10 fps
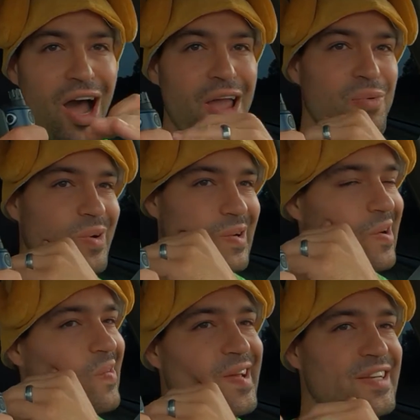I will
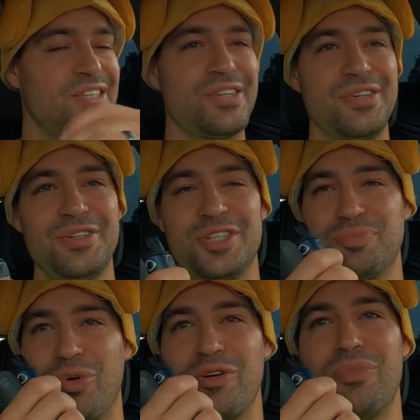go into
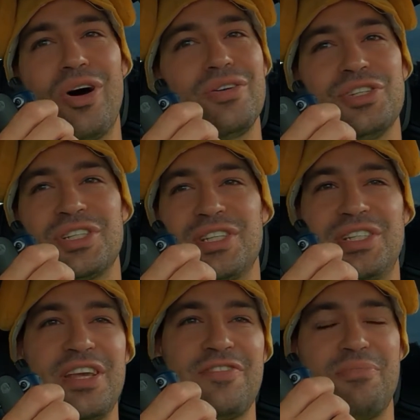sport mode just to
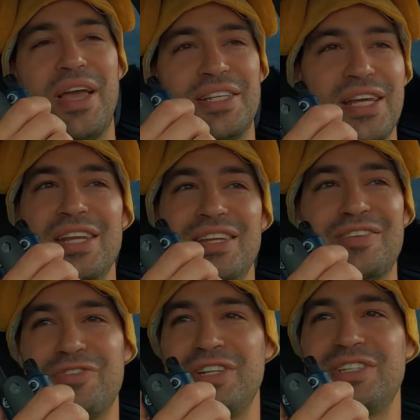see if it makes any
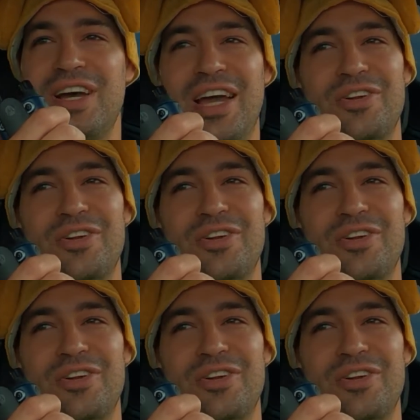difference. I